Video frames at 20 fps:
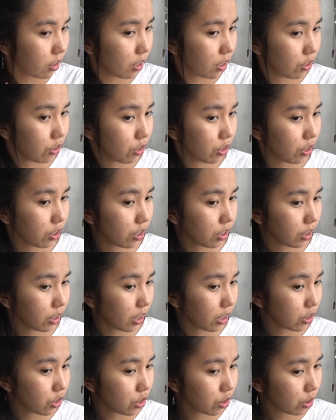And you're gonna
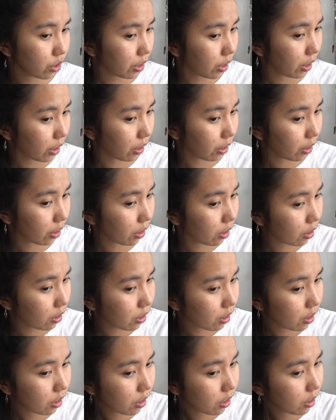catch your hair
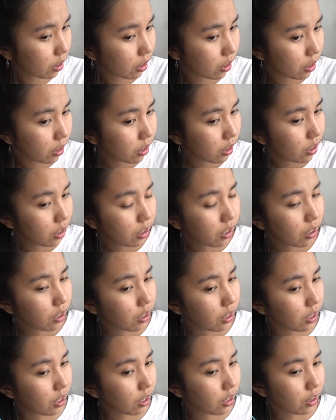
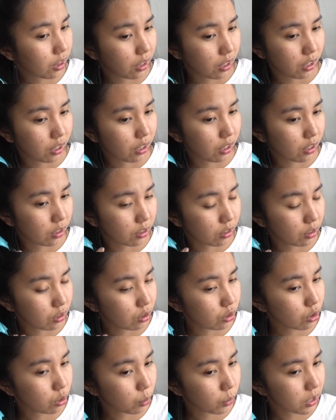and then
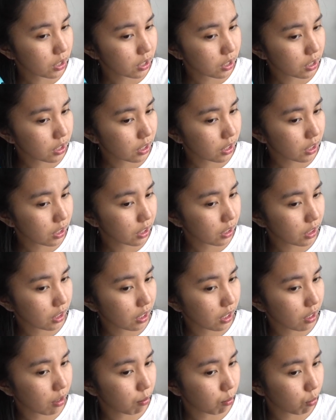twist it
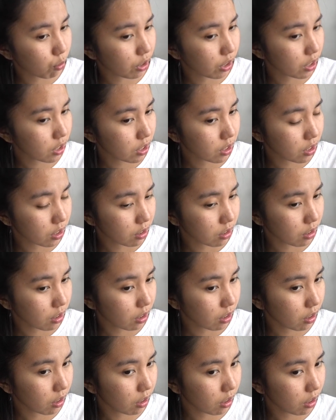and press
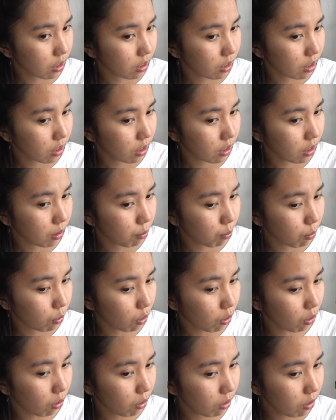and
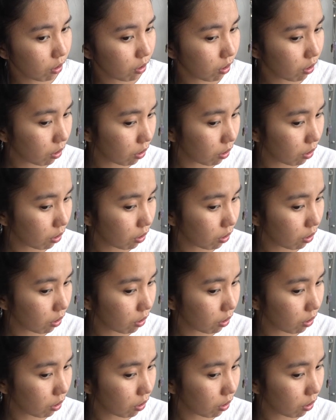pull.